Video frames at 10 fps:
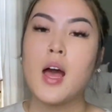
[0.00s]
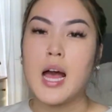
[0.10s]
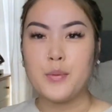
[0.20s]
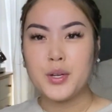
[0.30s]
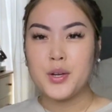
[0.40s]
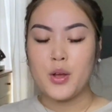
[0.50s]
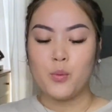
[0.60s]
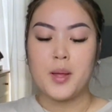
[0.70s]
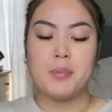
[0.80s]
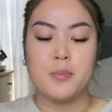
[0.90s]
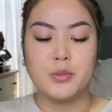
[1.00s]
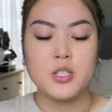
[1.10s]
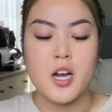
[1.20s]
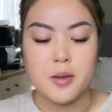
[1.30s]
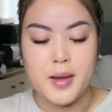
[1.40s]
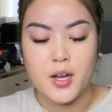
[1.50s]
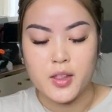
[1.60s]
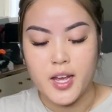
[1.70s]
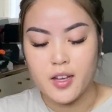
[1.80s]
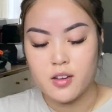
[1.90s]
I want to know what people talk about,
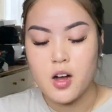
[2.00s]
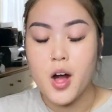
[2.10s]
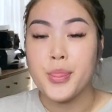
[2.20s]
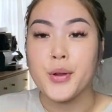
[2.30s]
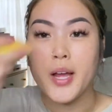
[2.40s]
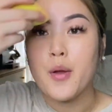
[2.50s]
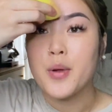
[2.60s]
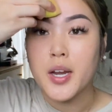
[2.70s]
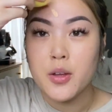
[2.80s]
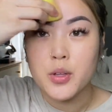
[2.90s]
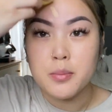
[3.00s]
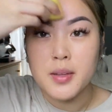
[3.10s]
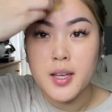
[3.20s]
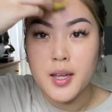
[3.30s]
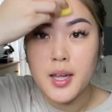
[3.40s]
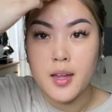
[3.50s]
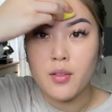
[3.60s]
like, on their get ready with me.